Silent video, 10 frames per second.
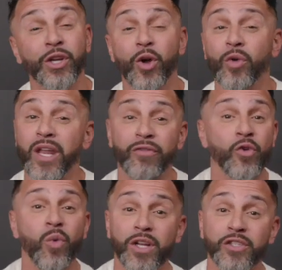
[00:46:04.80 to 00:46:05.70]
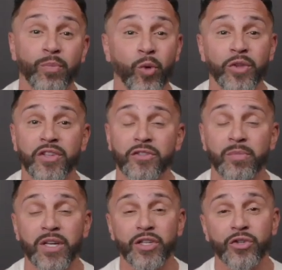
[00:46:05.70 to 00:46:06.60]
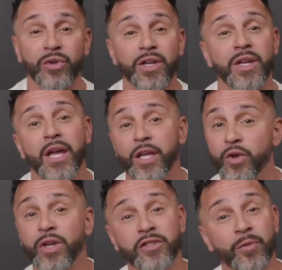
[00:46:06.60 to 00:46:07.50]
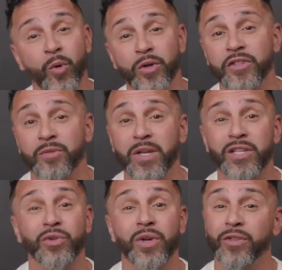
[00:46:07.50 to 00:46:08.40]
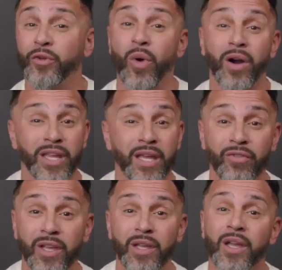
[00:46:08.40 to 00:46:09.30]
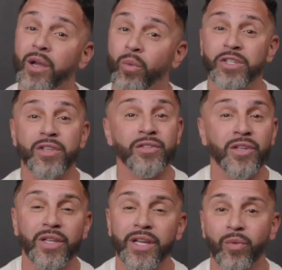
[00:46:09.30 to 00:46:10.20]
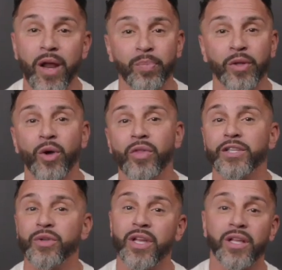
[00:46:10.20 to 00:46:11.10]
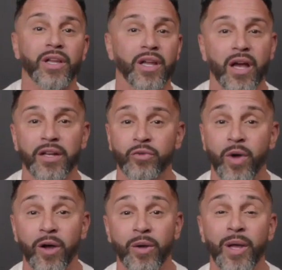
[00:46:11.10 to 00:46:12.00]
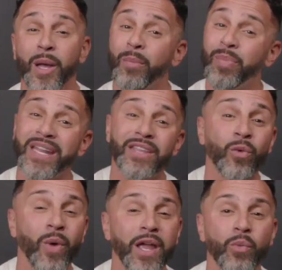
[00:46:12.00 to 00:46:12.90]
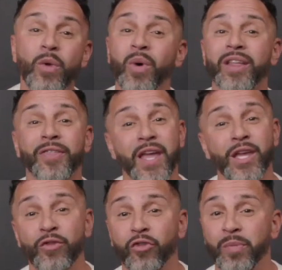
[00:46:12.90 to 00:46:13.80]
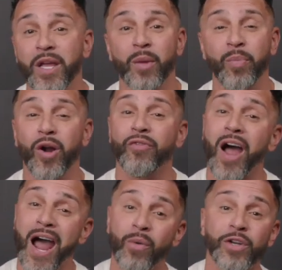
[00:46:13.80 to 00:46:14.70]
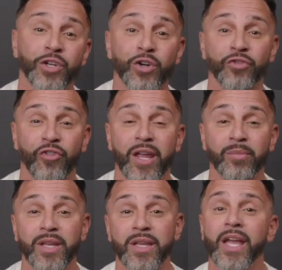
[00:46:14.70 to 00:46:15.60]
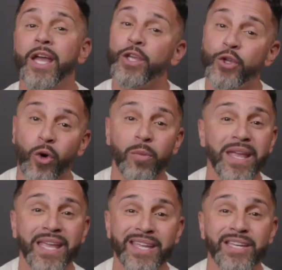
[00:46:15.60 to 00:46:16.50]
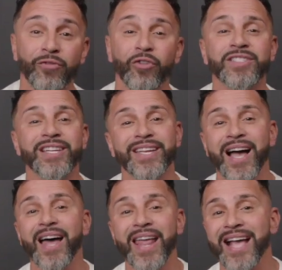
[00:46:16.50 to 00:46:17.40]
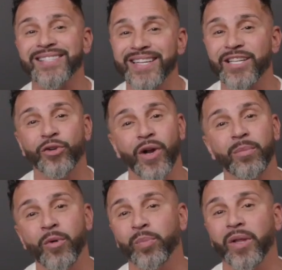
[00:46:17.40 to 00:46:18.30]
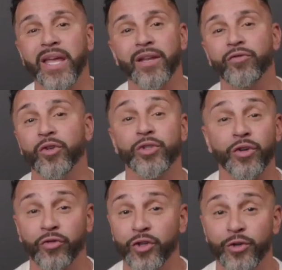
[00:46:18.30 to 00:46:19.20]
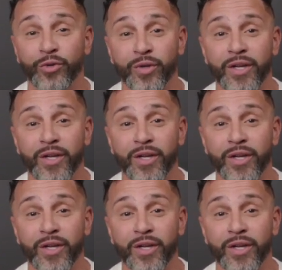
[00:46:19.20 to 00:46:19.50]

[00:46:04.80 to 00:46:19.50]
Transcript: to know that if you want to support this ministry, you can support this ministry through our giving, which there's a link right below that you can click on as well. But either way, we want to thank you for being a part of our church family. You're making a difference and God has an incredible plan and future for you.